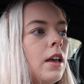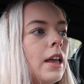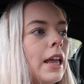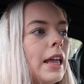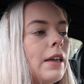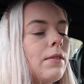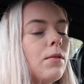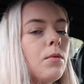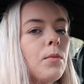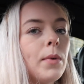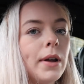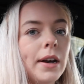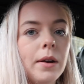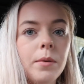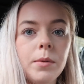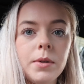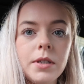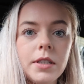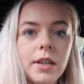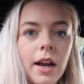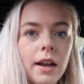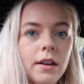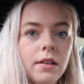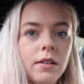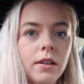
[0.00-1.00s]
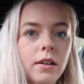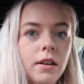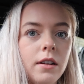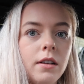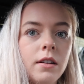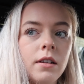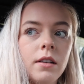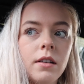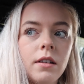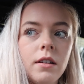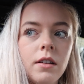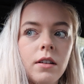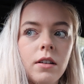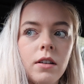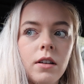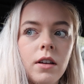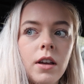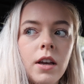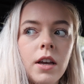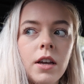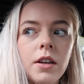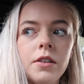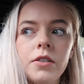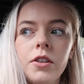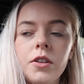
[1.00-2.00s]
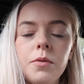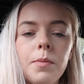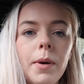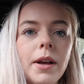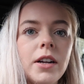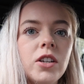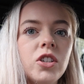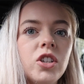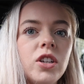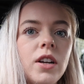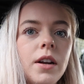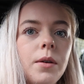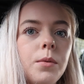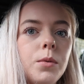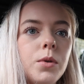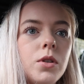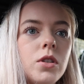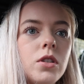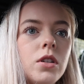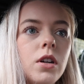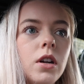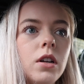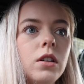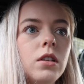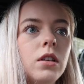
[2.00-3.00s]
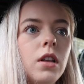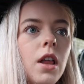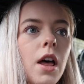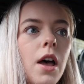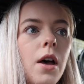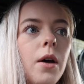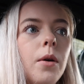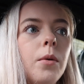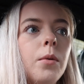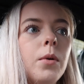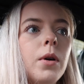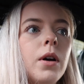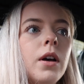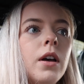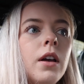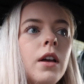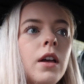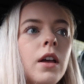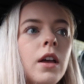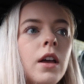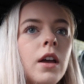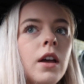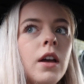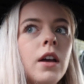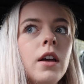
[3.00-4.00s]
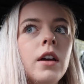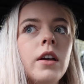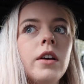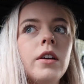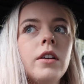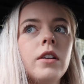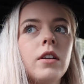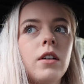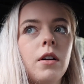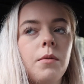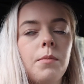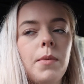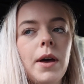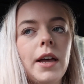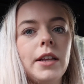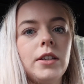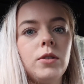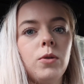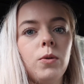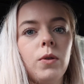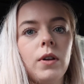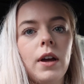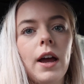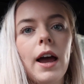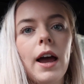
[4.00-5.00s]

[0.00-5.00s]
Even when it was standard suspension, it was still low compared to other